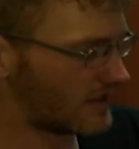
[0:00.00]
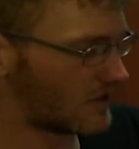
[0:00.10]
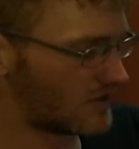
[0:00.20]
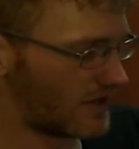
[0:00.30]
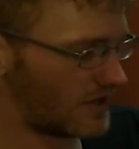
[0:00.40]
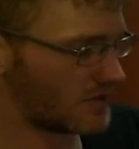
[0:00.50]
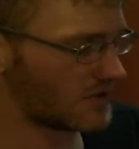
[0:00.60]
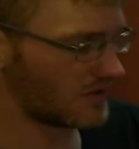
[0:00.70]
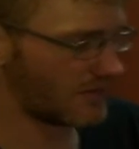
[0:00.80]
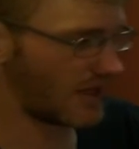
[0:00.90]
touch
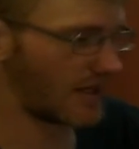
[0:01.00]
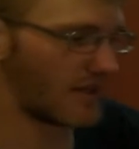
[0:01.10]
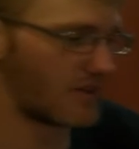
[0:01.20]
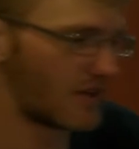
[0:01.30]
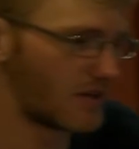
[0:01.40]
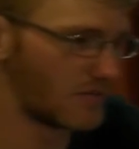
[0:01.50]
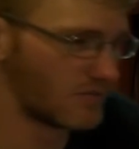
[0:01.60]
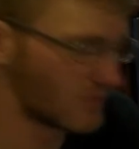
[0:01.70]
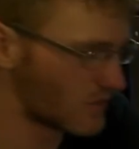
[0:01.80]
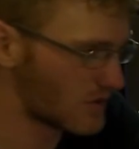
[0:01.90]
faders, and they
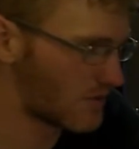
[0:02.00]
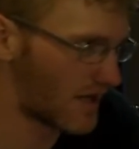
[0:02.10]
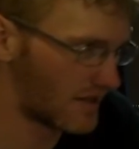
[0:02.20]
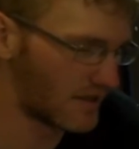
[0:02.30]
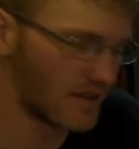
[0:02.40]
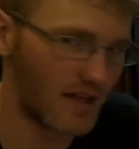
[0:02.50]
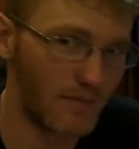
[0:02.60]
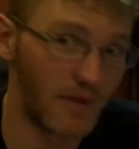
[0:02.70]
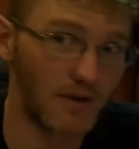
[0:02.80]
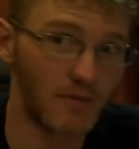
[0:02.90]
respond a
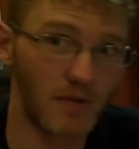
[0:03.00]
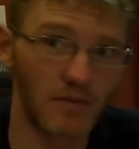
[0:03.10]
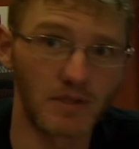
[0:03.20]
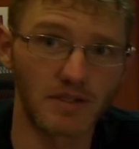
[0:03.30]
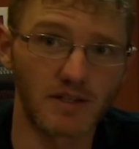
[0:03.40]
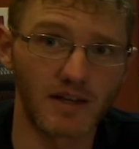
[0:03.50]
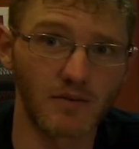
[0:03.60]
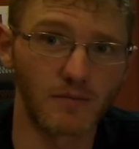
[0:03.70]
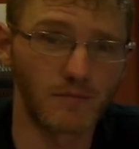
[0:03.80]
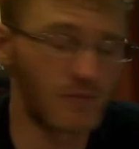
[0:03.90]
lot better in my opinion
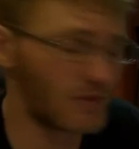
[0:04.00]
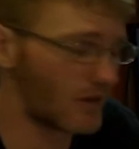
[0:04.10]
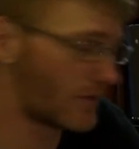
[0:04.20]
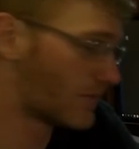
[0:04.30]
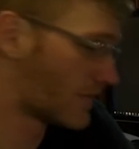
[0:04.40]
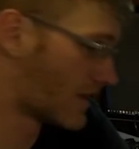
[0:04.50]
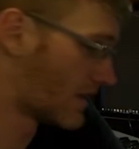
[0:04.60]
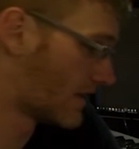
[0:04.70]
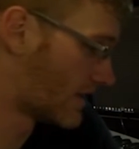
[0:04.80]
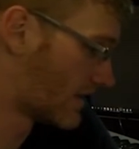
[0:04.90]
now. So
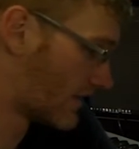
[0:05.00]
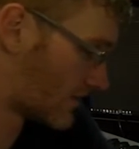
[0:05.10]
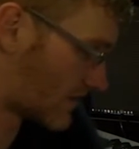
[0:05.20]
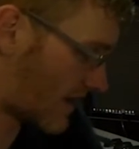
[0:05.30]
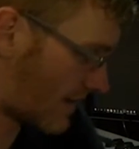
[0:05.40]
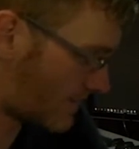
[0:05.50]
there's that.